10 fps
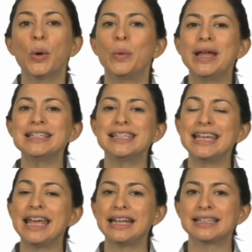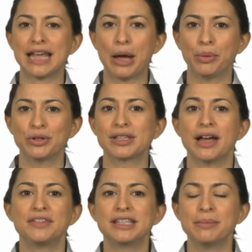We see examples
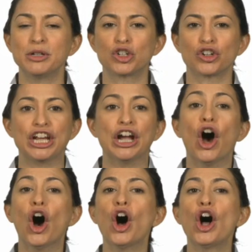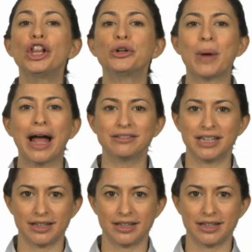of symmetry all around